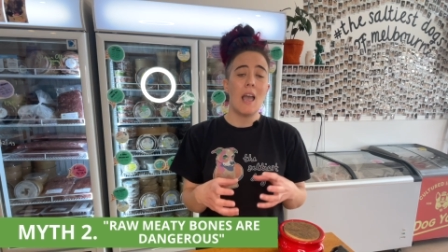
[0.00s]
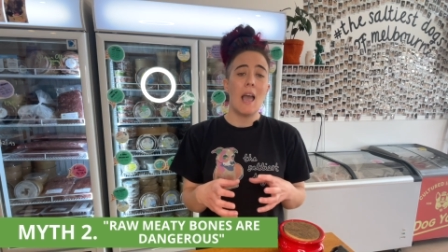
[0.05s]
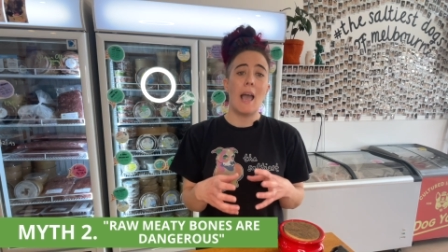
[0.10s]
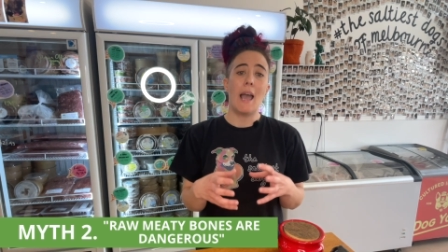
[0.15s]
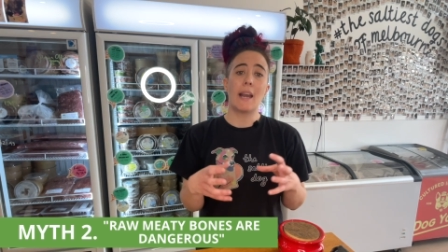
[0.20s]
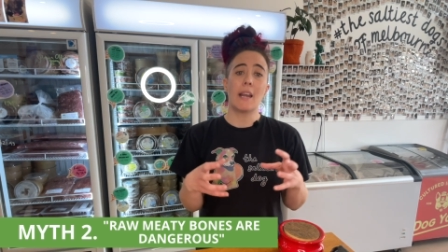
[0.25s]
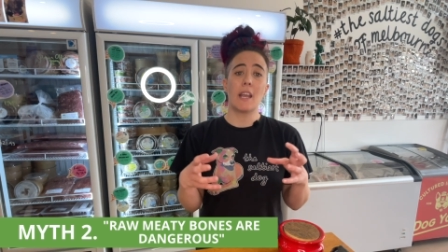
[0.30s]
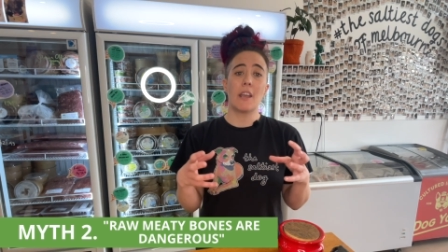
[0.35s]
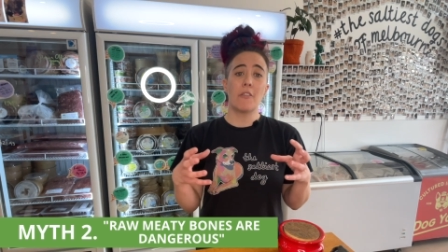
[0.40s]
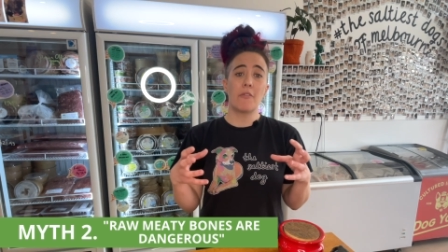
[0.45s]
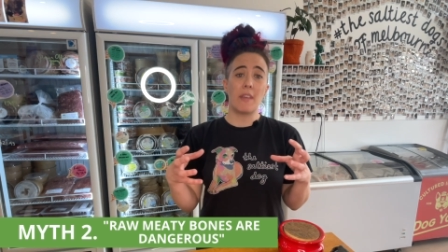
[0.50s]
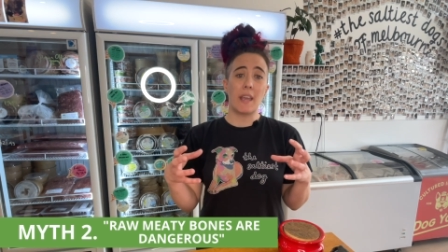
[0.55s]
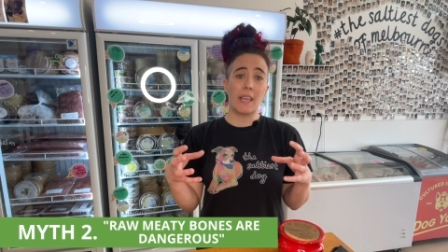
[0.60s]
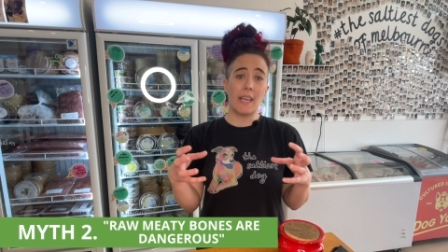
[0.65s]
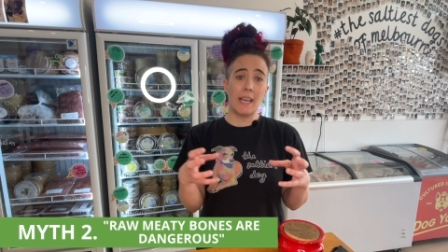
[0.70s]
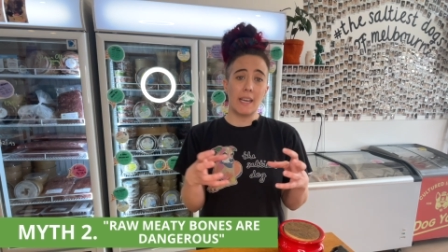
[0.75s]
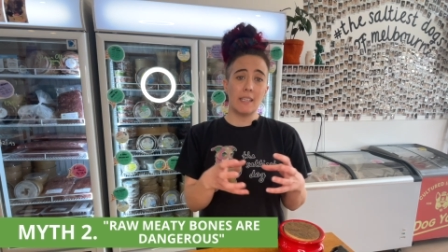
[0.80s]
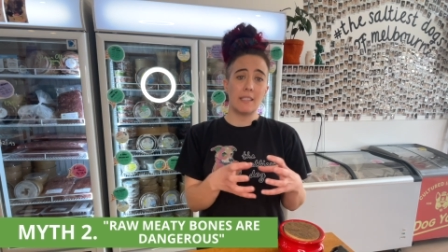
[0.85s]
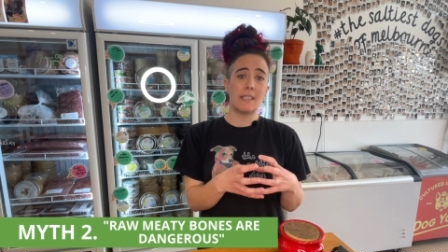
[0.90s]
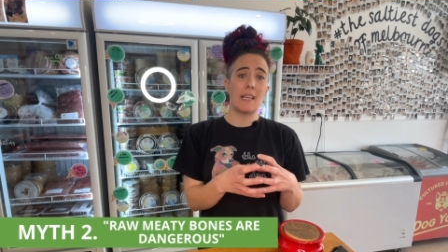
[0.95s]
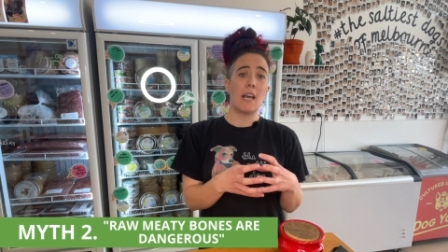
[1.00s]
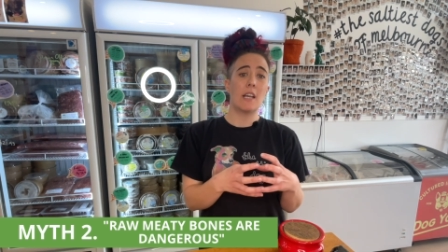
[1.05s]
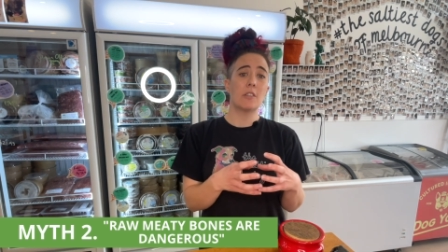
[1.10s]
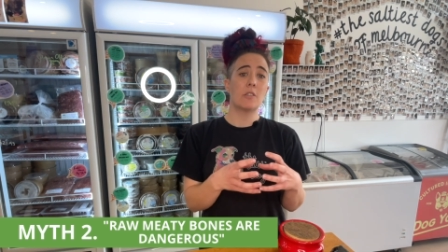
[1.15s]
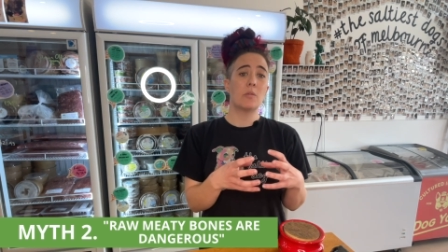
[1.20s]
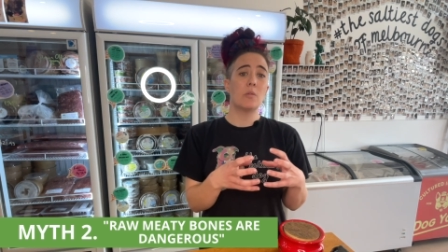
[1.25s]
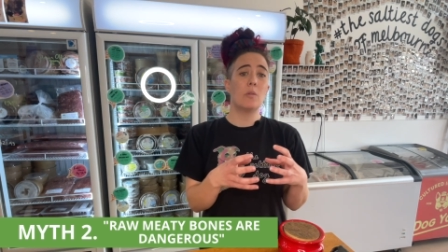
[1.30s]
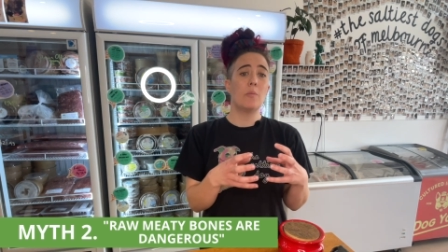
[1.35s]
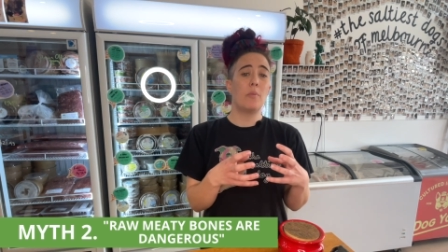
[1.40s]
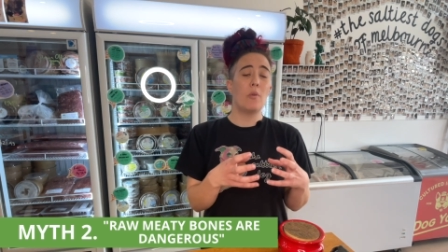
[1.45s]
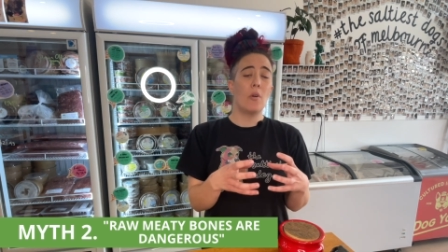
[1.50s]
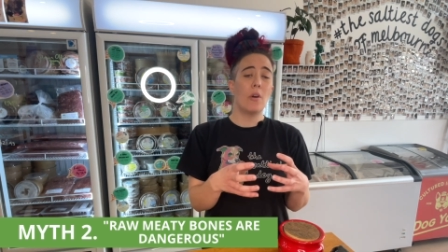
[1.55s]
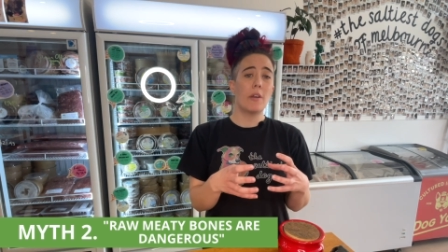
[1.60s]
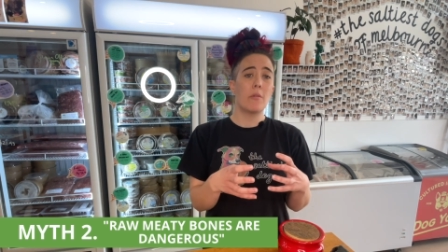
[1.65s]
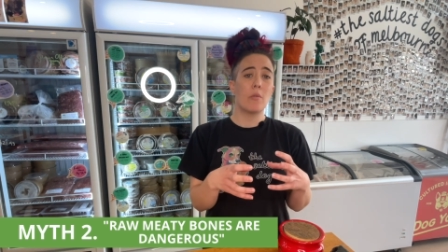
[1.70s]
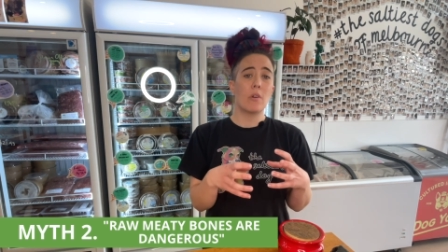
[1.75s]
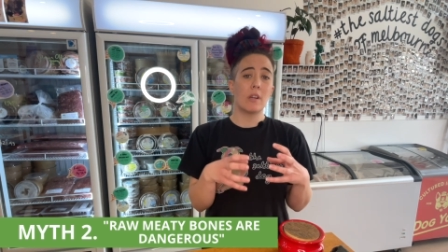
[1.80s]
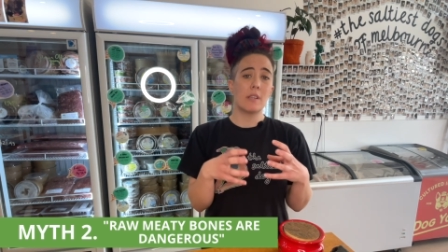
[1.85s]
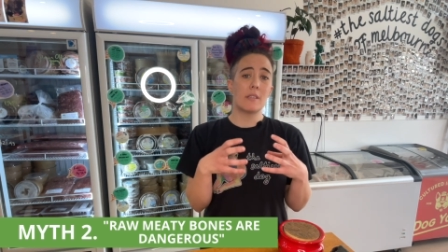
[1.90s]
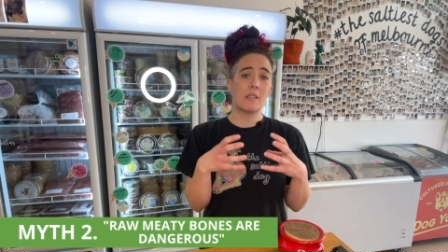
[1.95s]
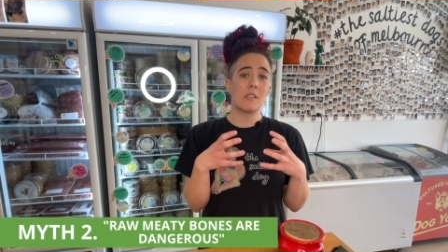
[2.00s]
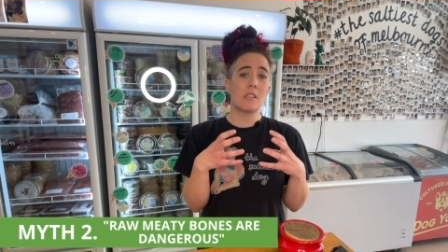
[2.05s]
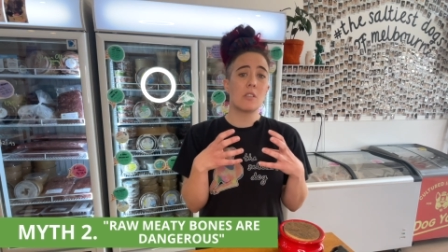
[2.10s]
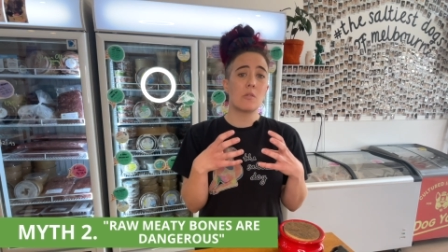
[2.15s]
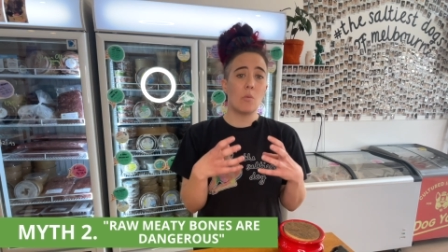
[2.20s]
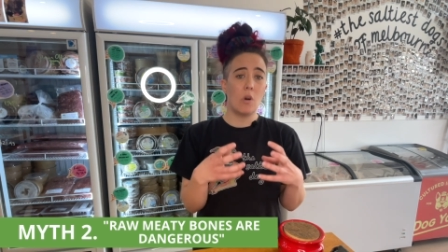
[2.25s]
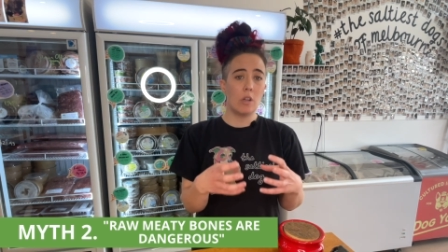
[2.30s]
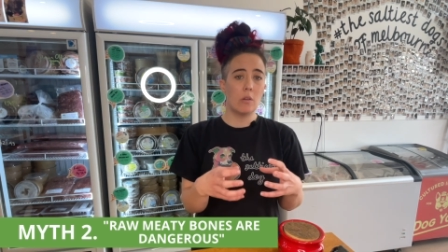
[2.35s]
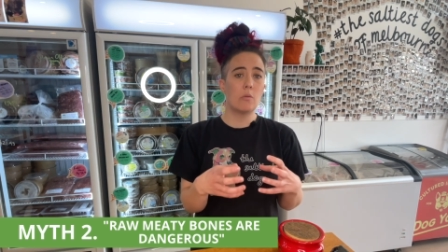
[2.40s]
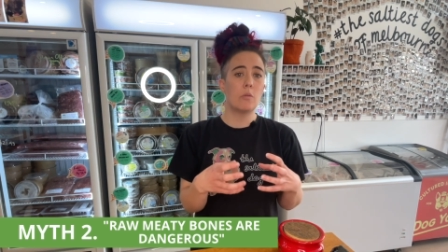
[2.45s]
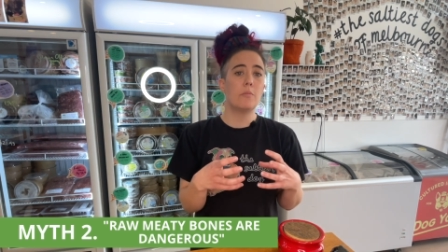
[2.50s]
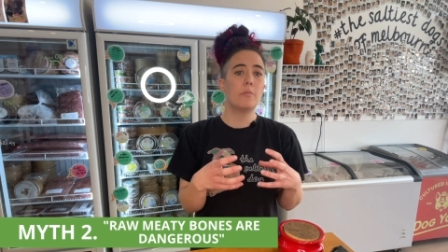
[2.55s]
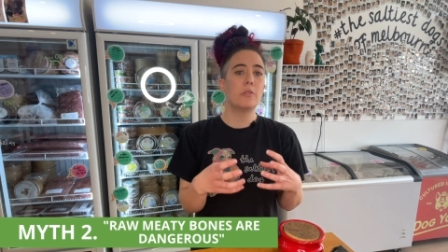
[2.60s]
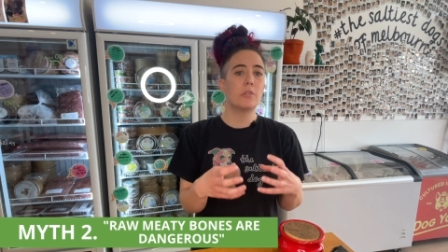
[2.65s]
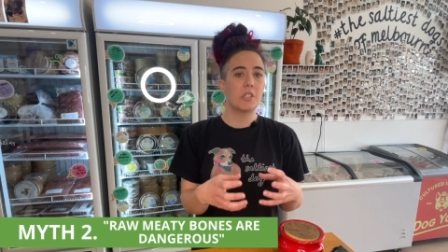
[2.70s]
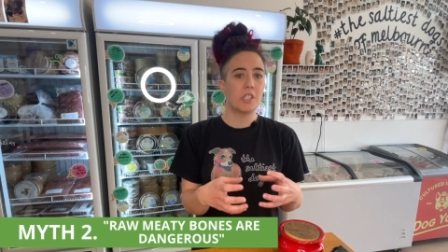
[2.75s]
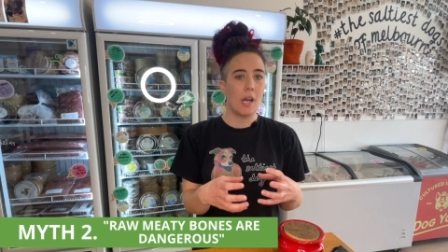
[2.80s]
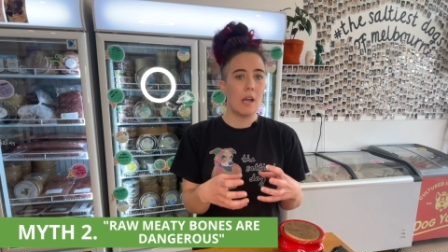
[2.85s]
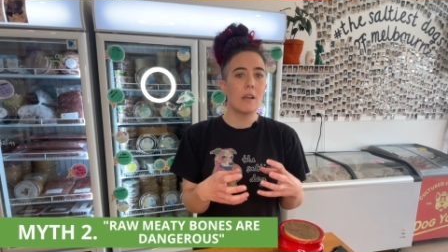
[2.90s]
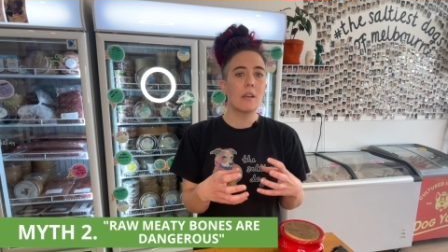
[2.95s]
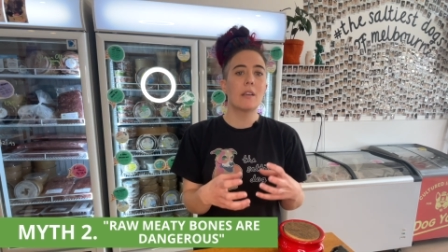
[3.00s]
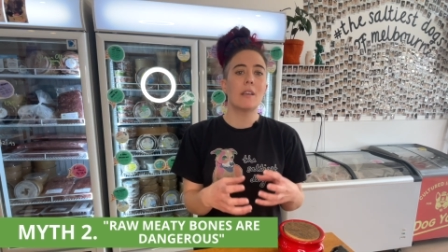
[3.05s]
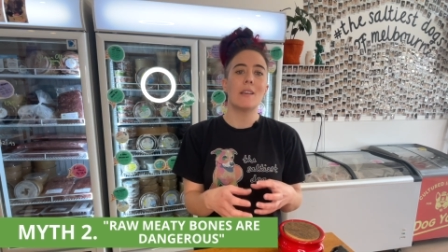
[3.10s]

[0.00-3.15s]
And if they get it down to a point where it's a swallowable chunk,